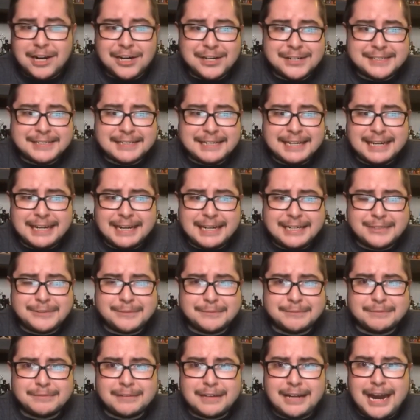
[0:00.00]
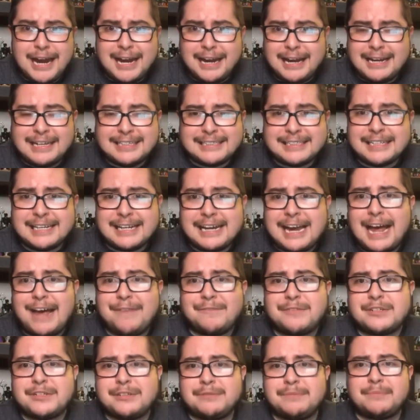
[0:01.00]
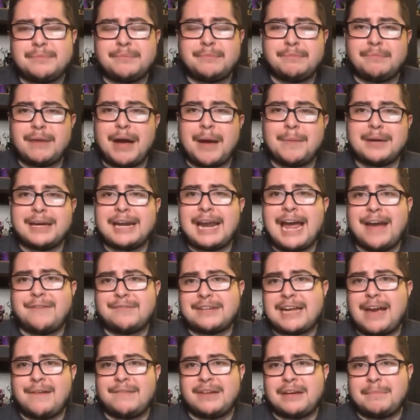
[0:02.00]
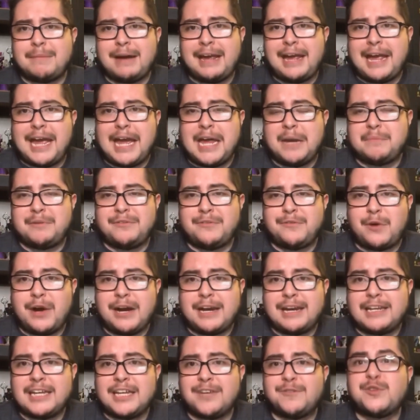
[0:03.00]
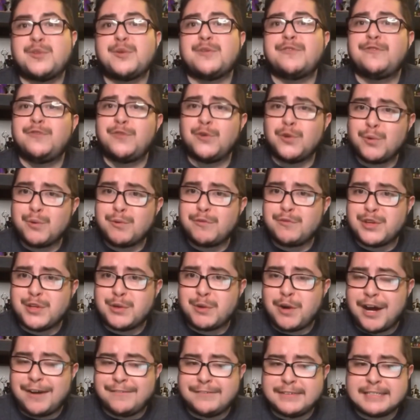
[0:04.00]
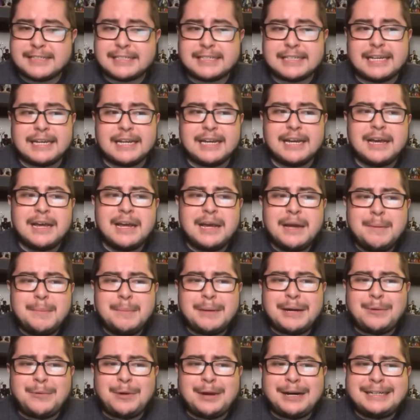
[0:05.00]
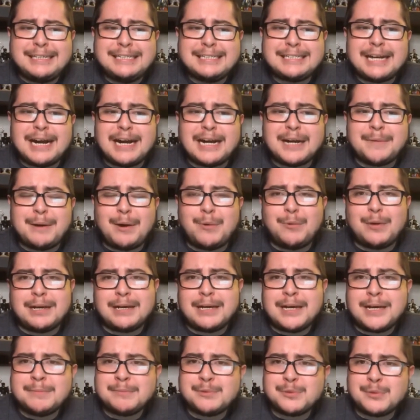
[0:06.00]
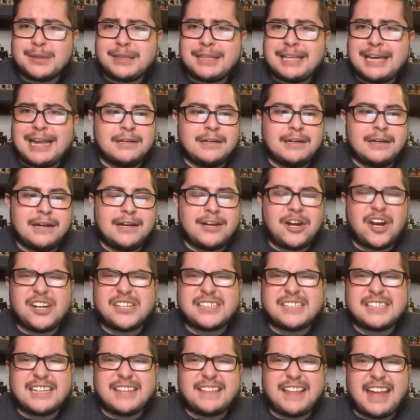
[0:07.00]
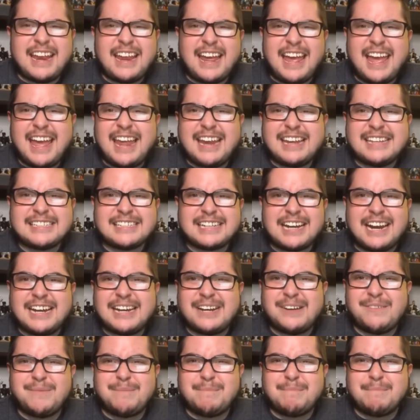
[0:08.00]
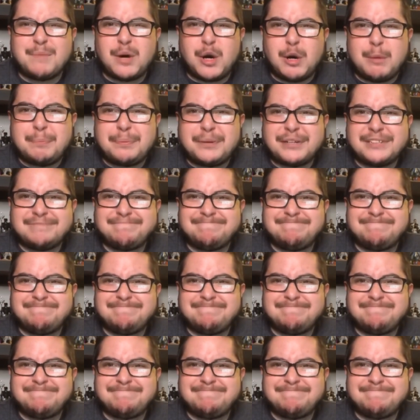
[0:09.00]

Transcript: Honestly, I'm gonna have to have it in my hand before I can give you a full review, obviously. But I wanted to talk about what comes with it, and honestly, that head is kind of merp.